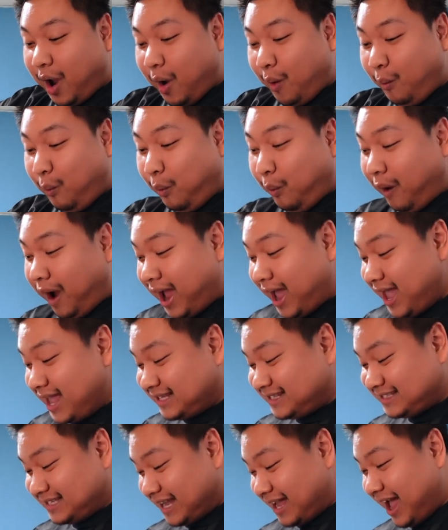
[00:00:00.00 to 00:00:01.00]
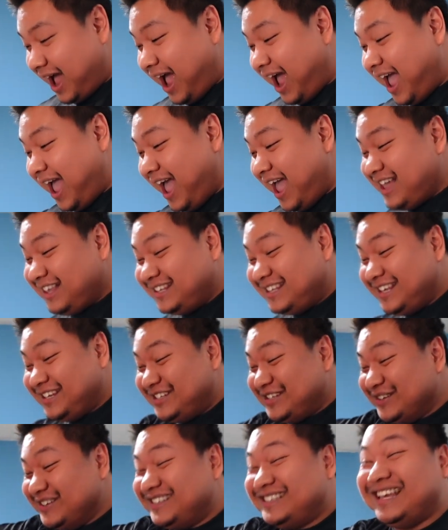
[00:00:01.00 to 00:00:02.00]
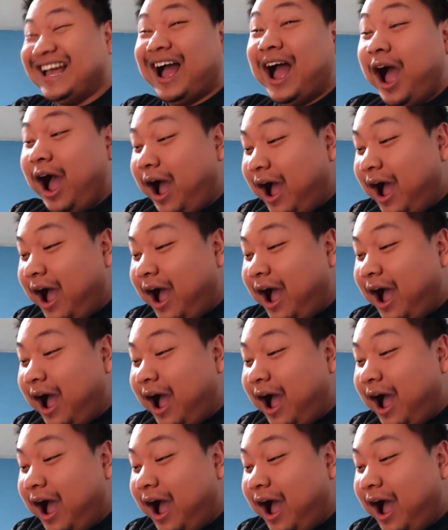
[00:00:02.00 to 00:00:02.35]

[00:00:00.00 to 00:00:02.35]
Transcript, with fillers: What? What was the first thing you Did you get?